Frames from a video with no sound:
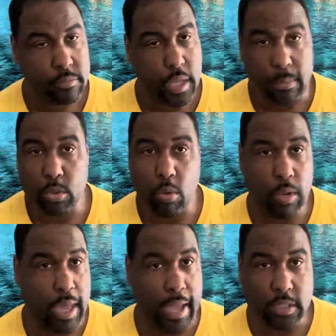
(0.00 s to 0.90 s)
I'm doing what
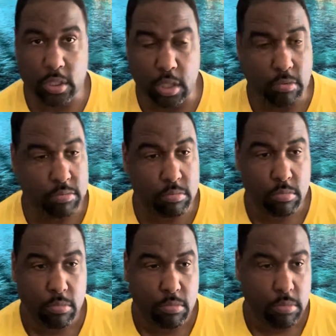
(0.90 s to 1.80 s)
I got to do. You know
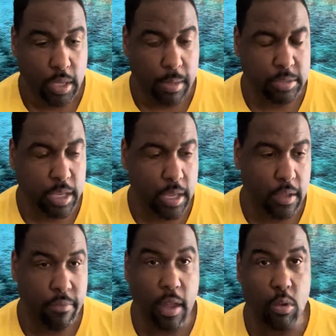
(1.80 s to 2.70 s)
what I'm saying?
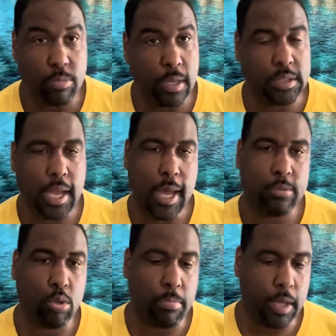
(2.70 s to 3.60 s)
If I lose my job,
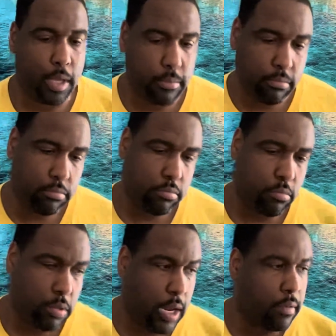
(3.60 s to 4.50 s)
so be it.
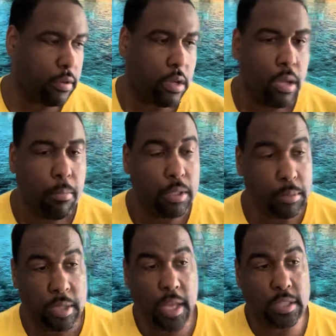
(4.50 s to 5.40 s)
Whatever. But them
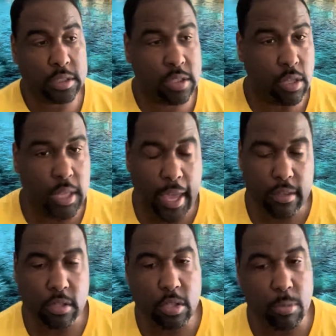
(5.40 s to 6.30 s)
kids will still
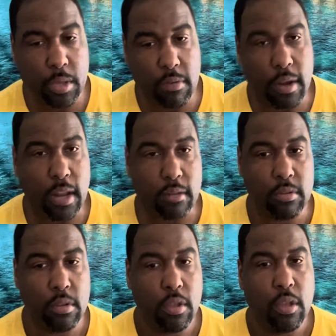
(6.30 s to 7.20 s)
be around.
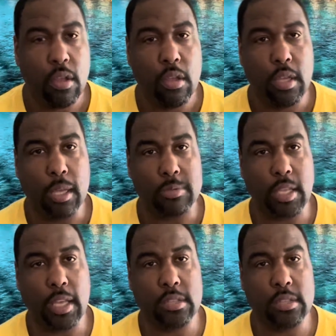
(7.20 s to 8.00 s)
You know what I'm saying?